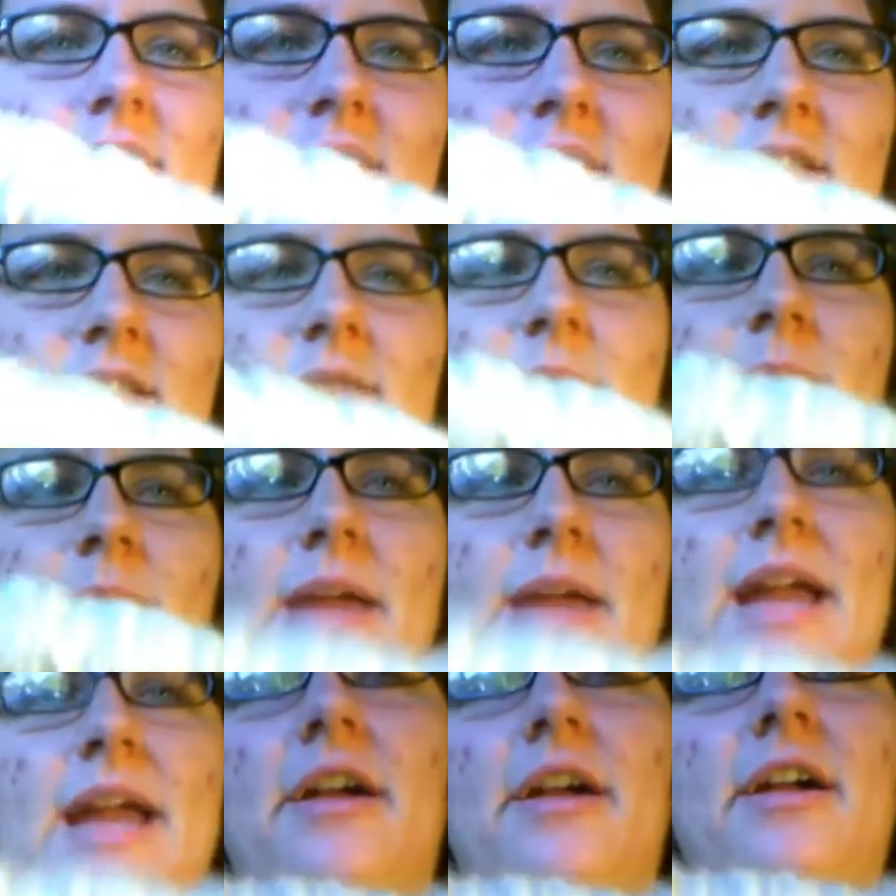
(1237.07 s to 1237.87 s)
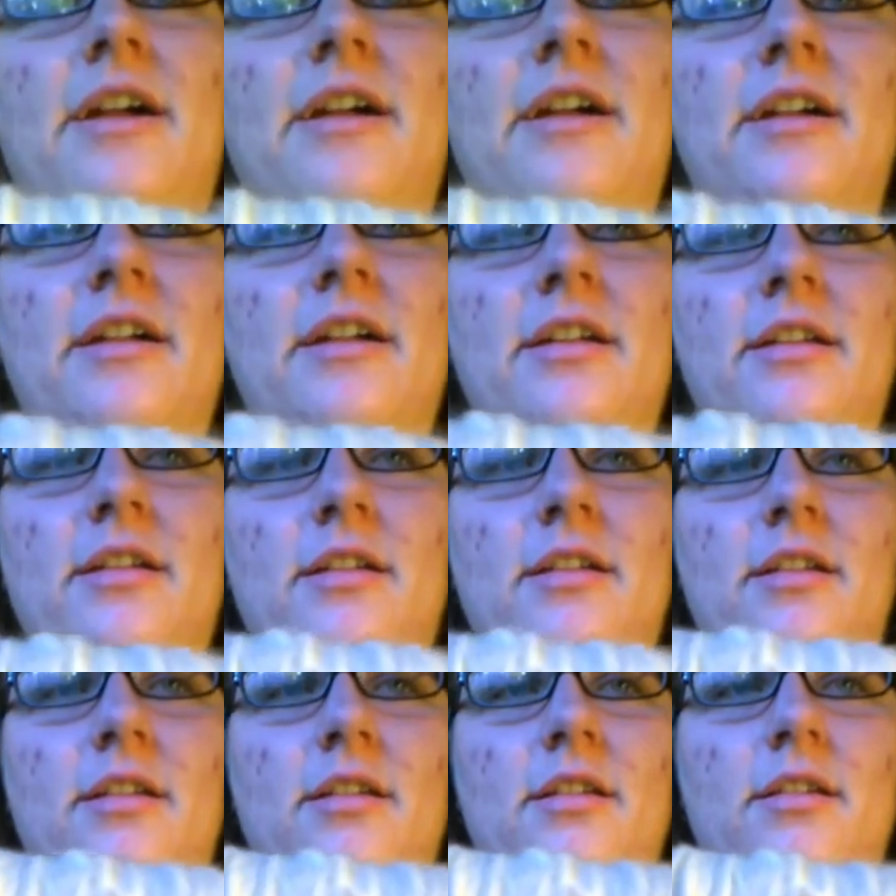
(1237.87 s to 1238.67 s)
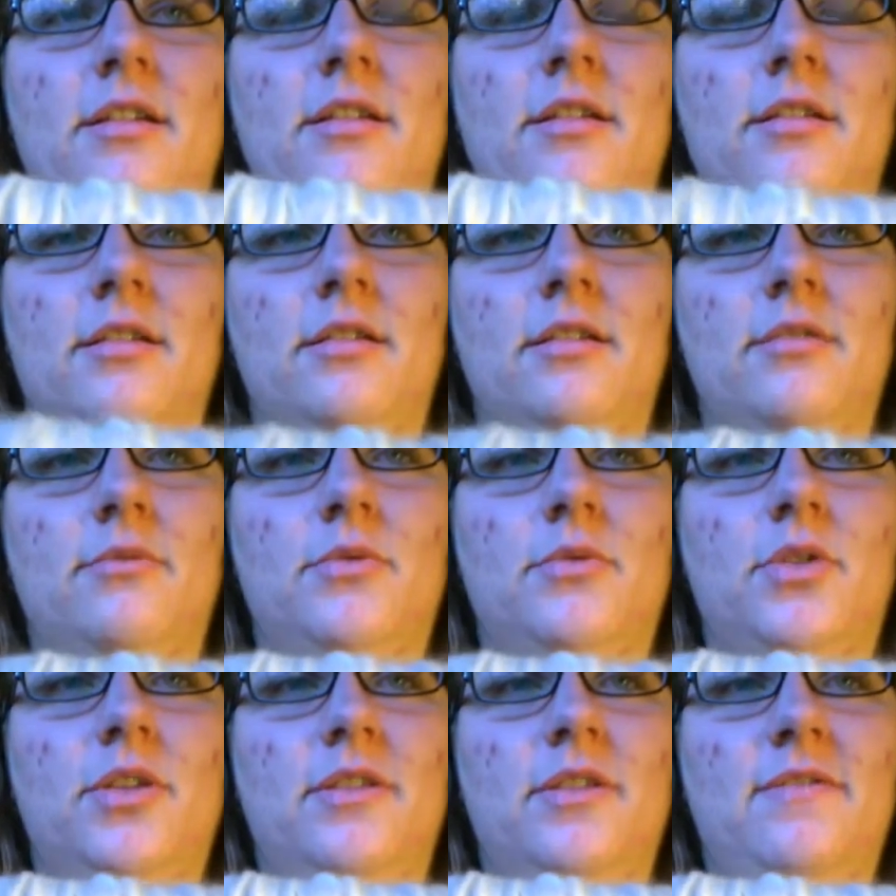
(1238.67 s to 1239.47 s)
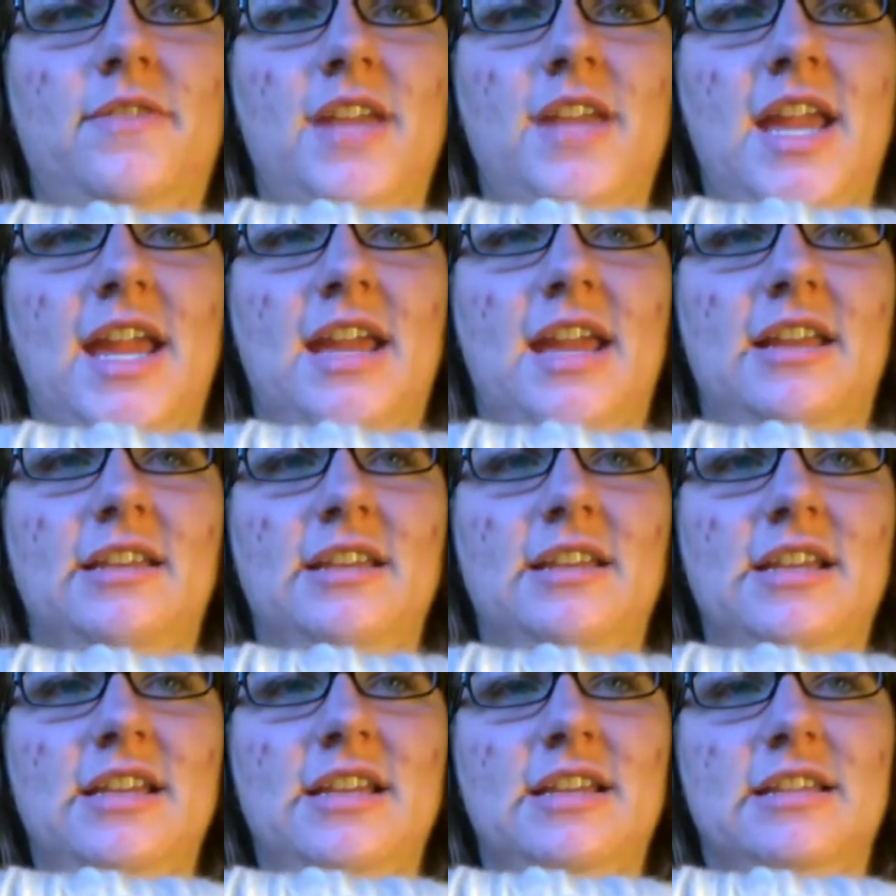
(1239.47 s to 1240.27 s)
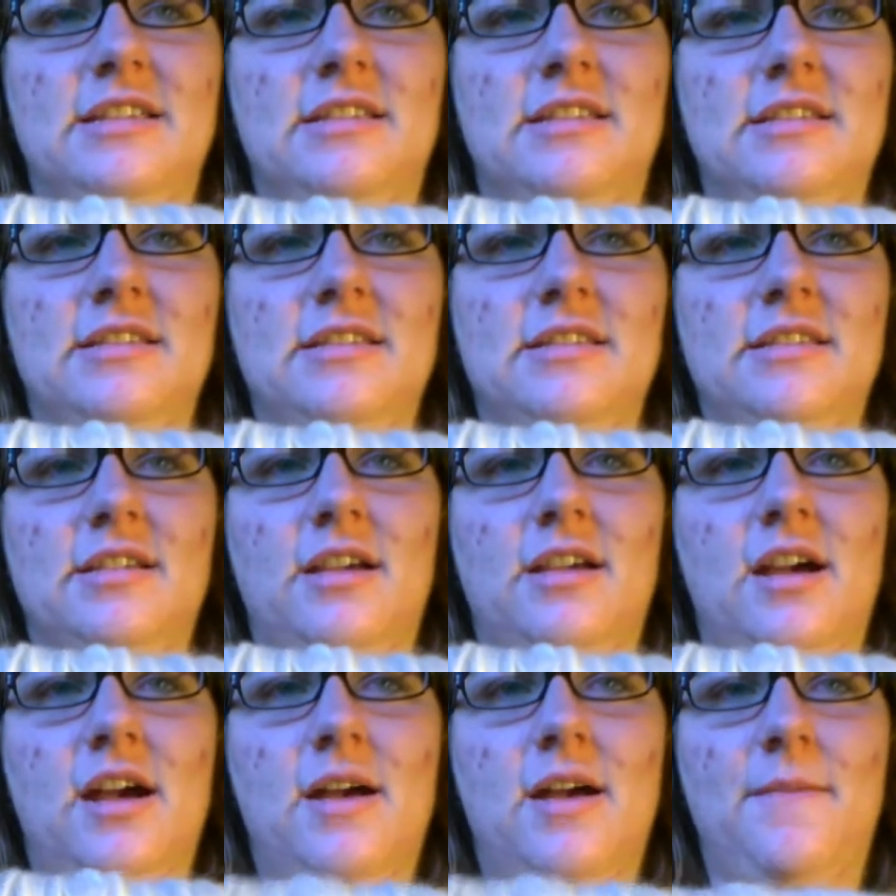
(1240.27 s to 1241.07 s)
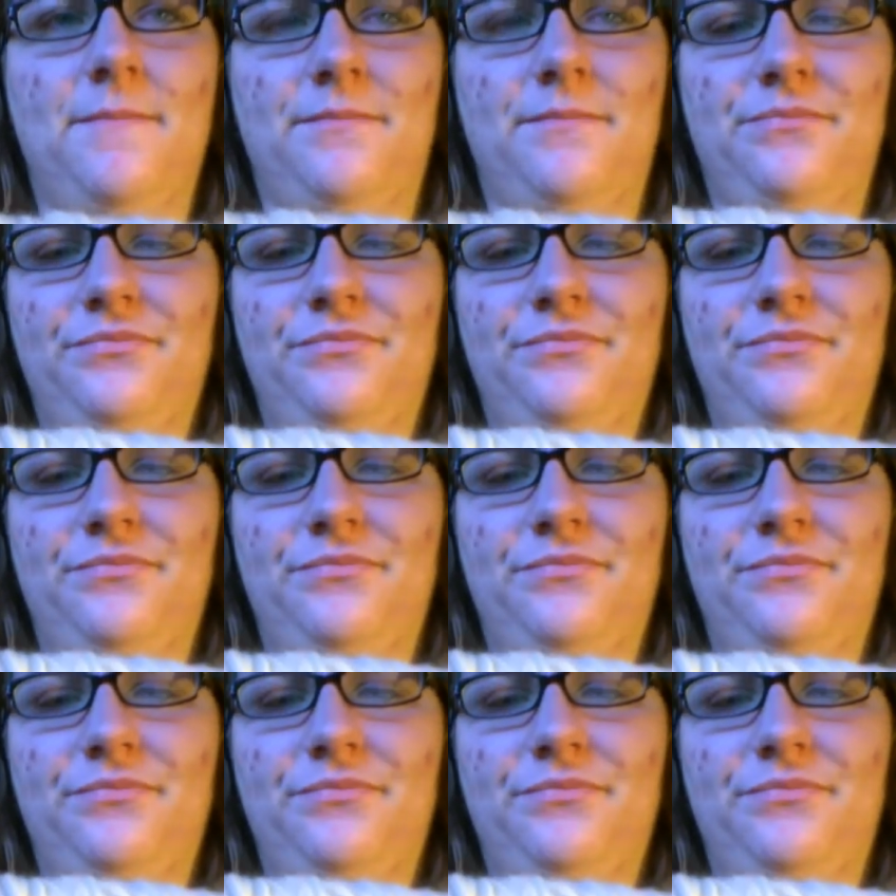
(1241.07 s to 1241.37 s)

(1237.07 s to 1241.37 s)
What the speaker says: just some bare wool of the Andes